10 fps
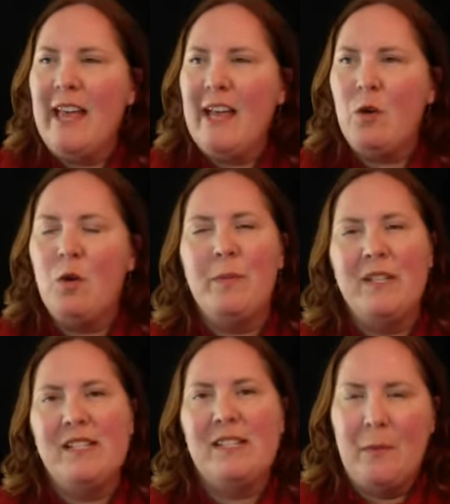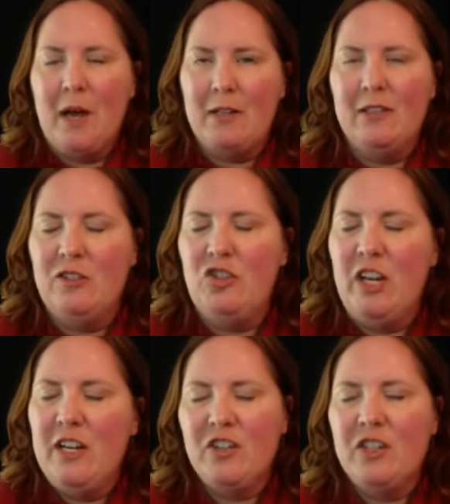that whole business model is
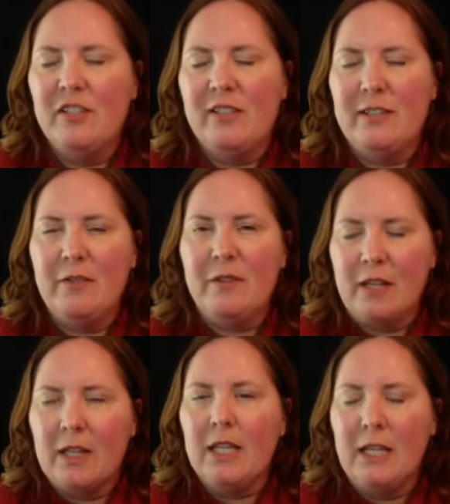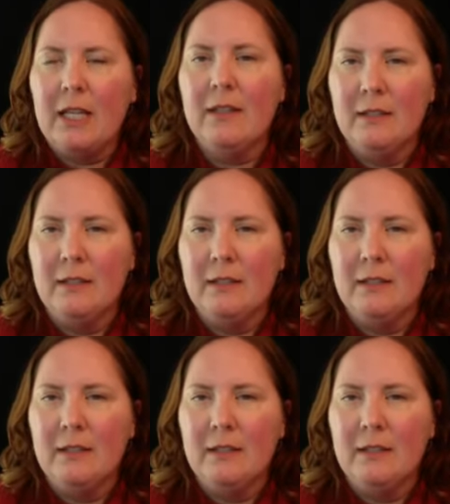changing significantly